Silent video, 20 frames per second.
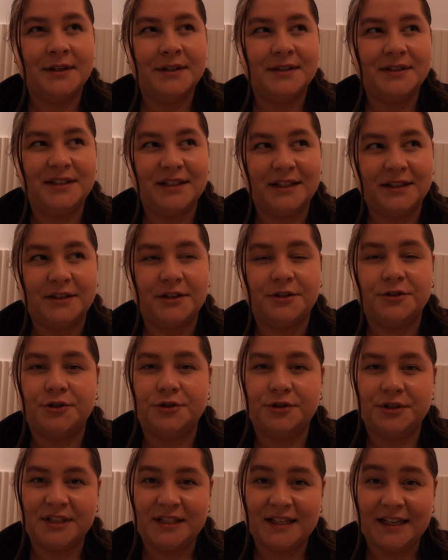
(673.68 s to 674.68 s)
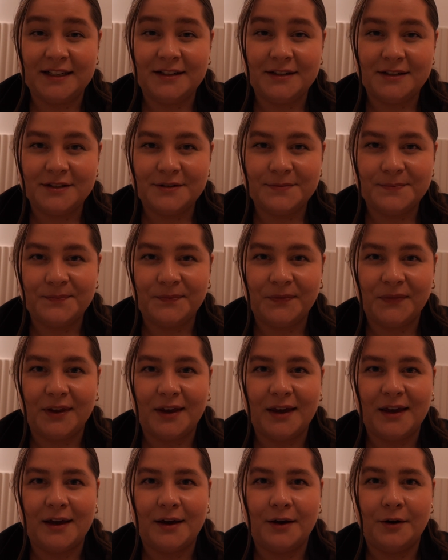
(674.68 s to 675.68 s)
signature scent
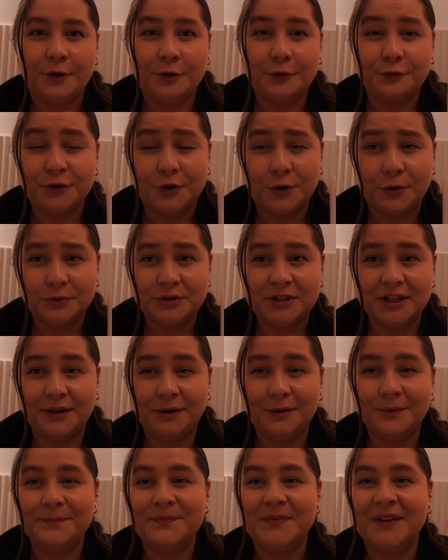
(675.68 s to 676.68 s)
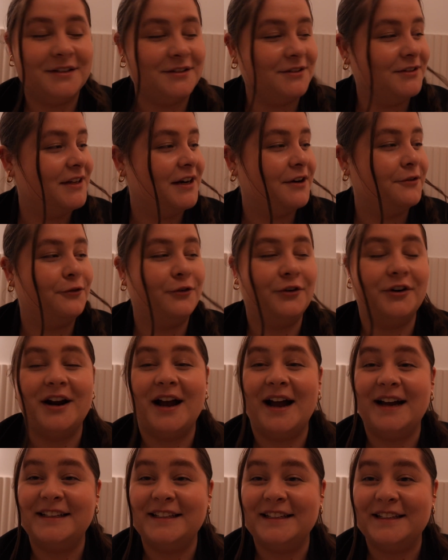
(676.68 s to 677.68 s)
of the hotel. So therefore
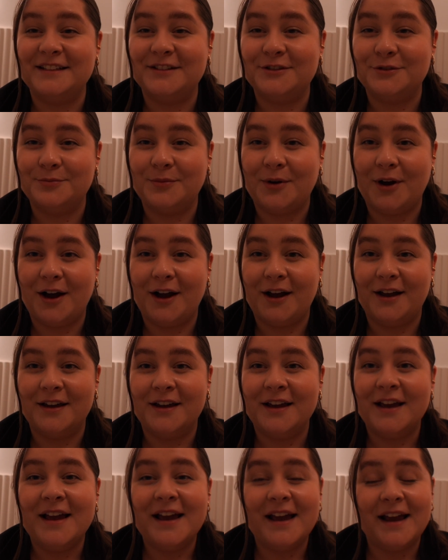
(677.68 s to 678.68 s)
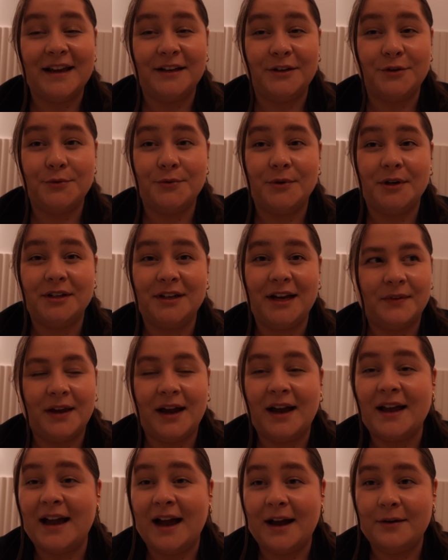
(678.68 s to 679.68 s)
I needed to buy a new one.
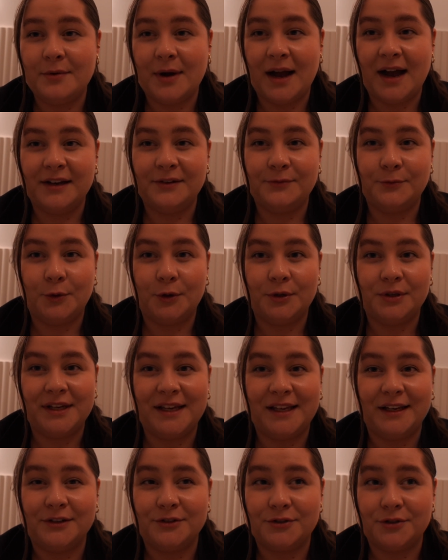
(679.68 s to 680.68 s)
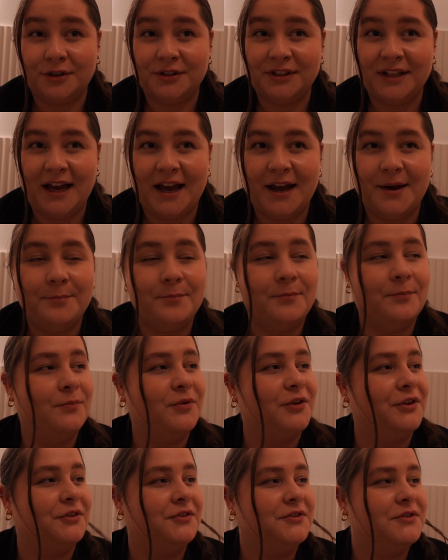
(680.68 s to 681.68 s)
I have had one in Trondheim,
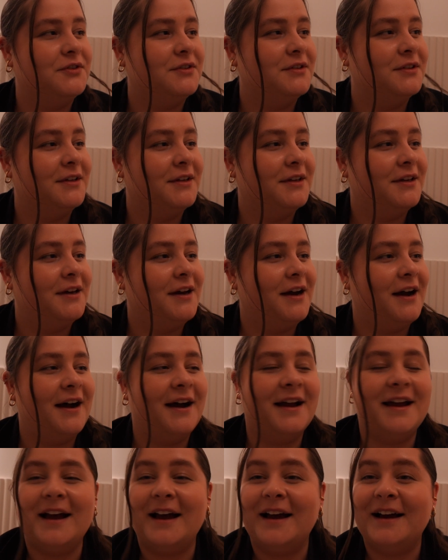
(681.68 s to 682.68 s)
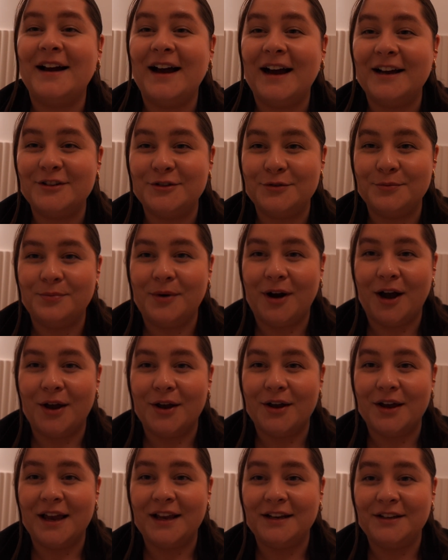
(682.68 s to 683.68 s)
but I had to
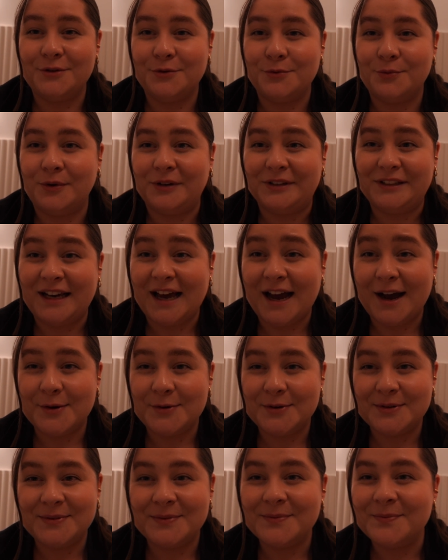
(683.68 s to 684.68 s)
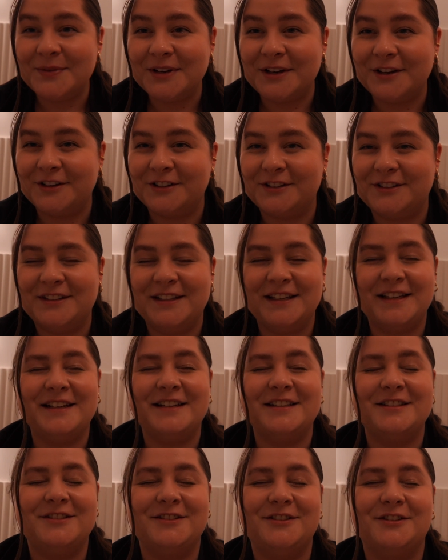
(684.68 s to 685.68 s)
buy a new one now because it
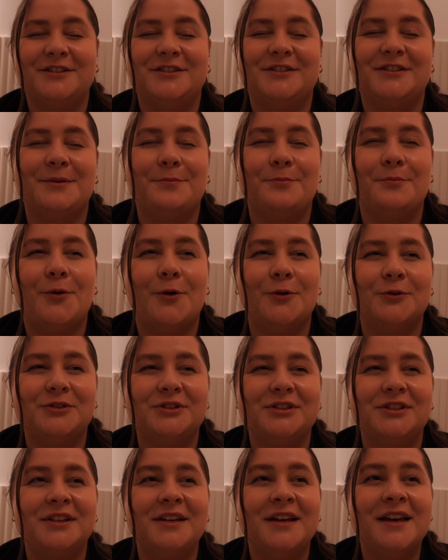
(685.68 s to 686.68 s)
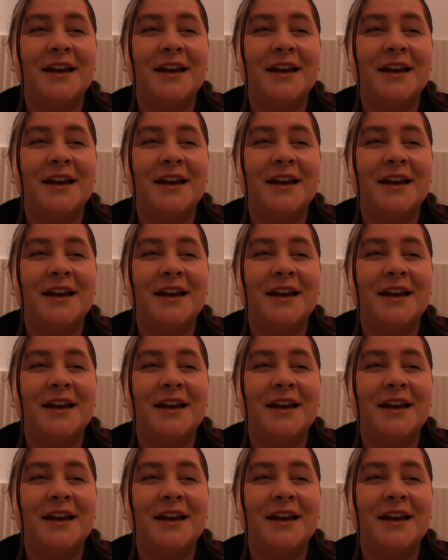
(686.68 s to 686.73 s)
is just the most